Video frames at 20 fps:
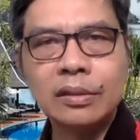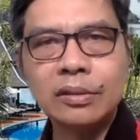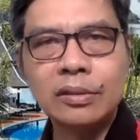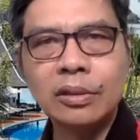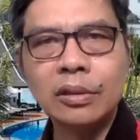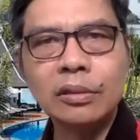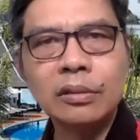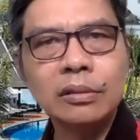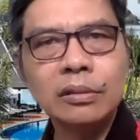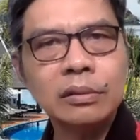
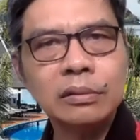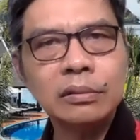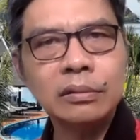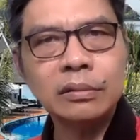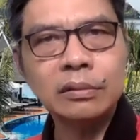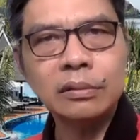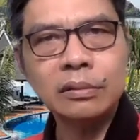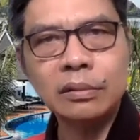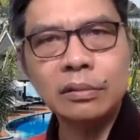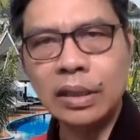So,
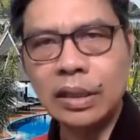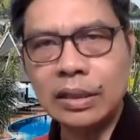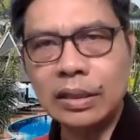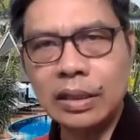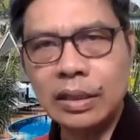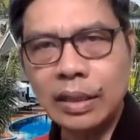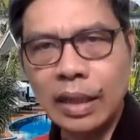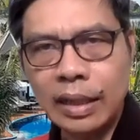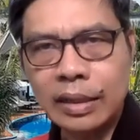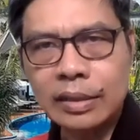
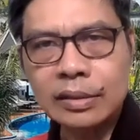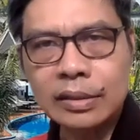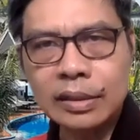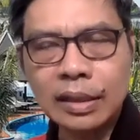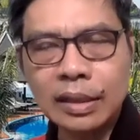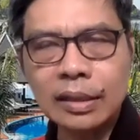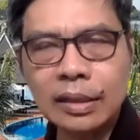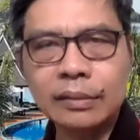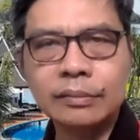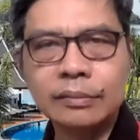nag-deny
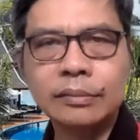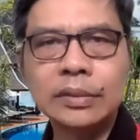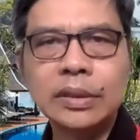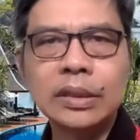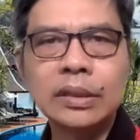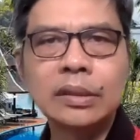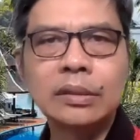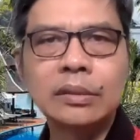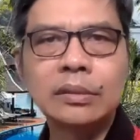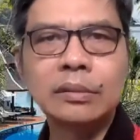siya
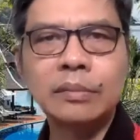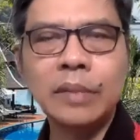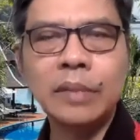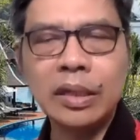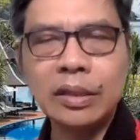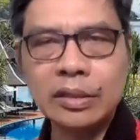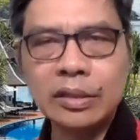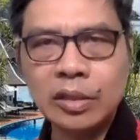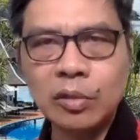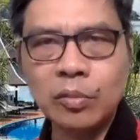
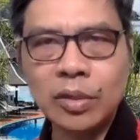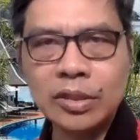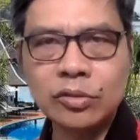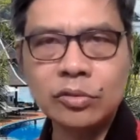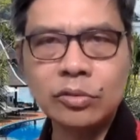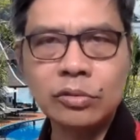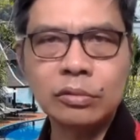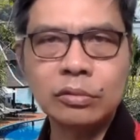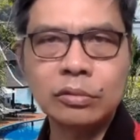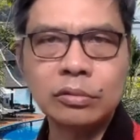because he
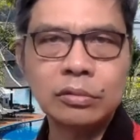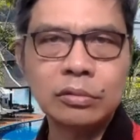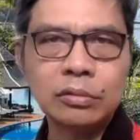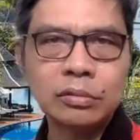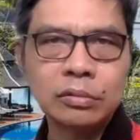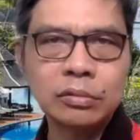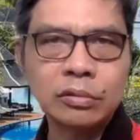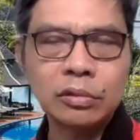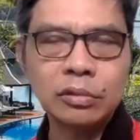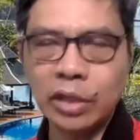wants to,
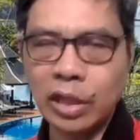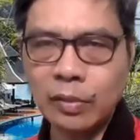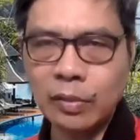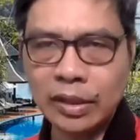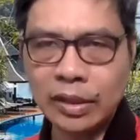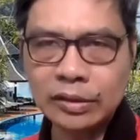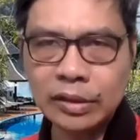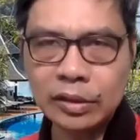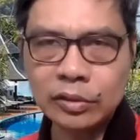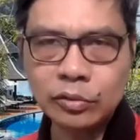or he
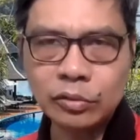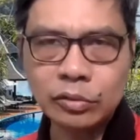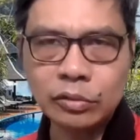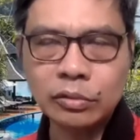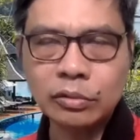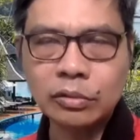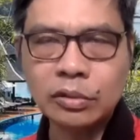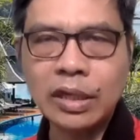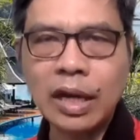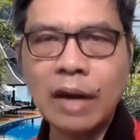wanted
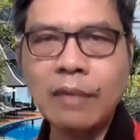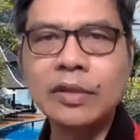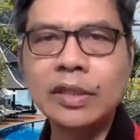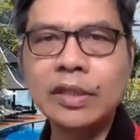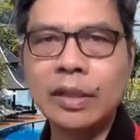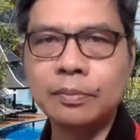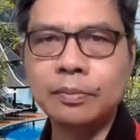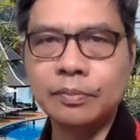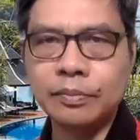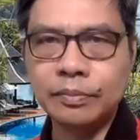to
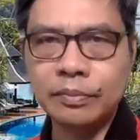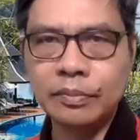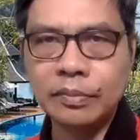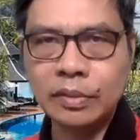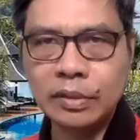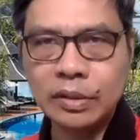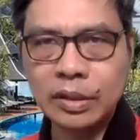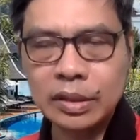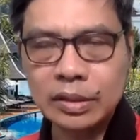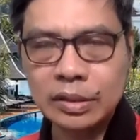cover up
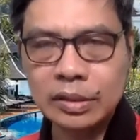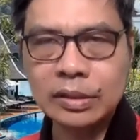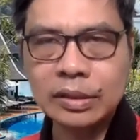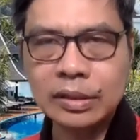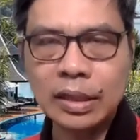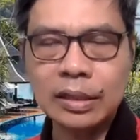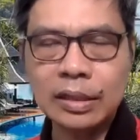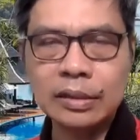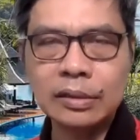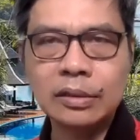his
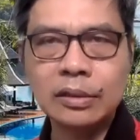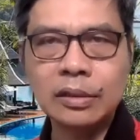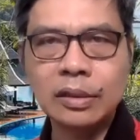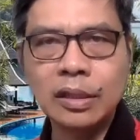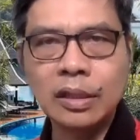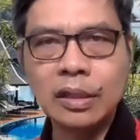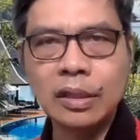sin.